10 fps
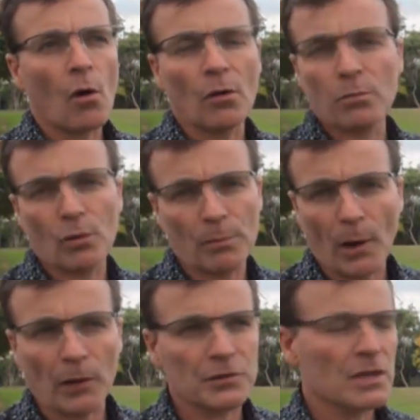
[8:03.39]
onboard
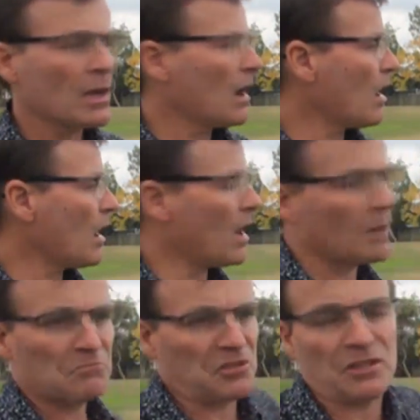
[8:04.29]
boats,
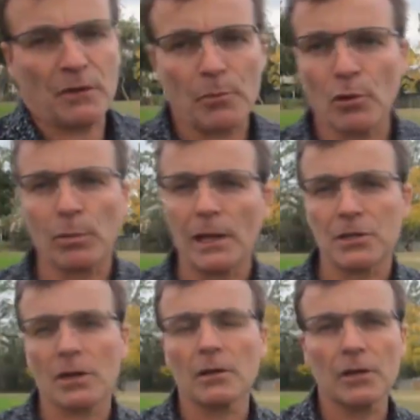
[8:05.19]
um, just for pure pleasure.